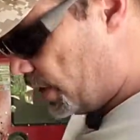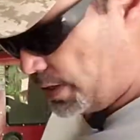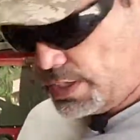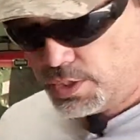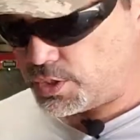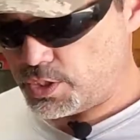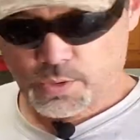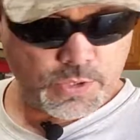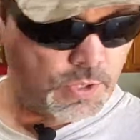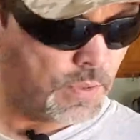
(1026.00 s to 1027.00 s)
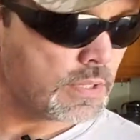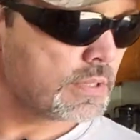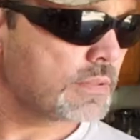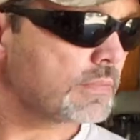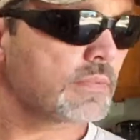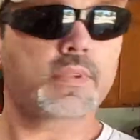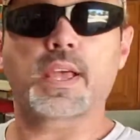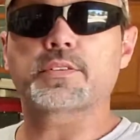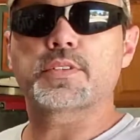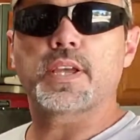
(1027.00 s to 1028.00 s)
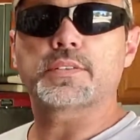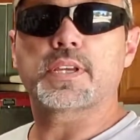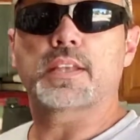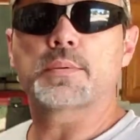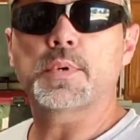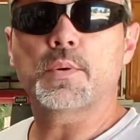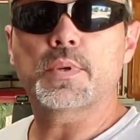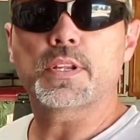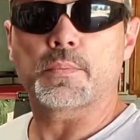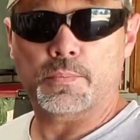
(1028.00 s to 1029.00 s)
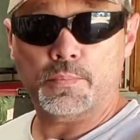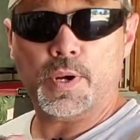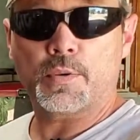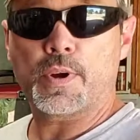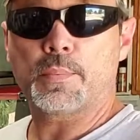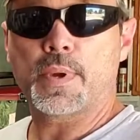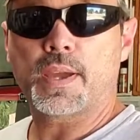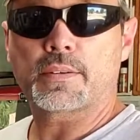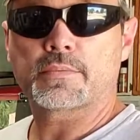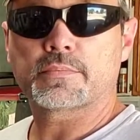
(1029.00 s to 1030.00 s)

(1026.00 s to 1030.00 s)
I need to show you is actually outside. Let me go get them, bring them right back.